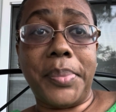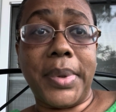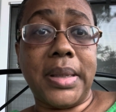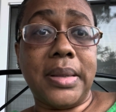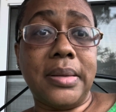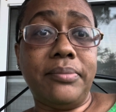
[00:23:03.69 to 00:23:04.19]

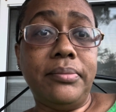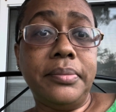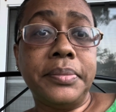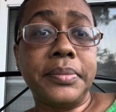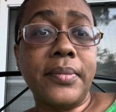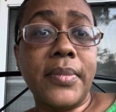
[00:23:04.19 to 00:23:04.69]
And
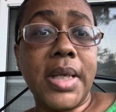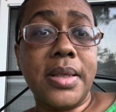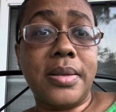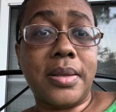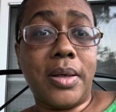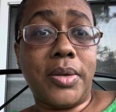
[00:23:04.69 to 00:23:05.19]

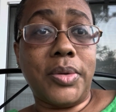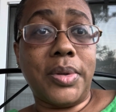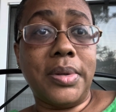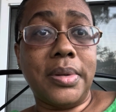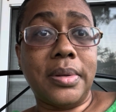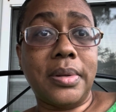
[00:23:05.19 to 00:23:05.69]
so
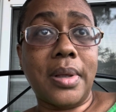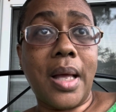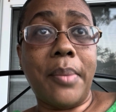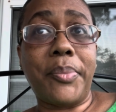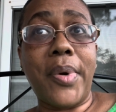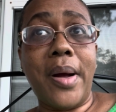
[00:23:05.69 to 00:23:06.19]

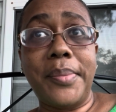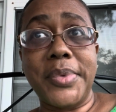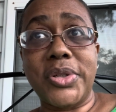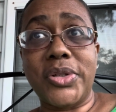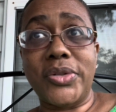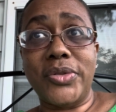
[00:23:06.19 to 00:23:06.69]
I
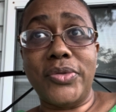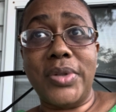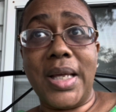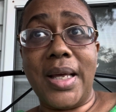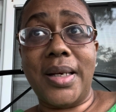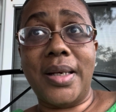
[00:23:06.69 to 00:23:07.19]
promise you
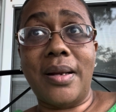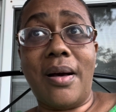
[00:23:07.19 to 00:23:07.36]
that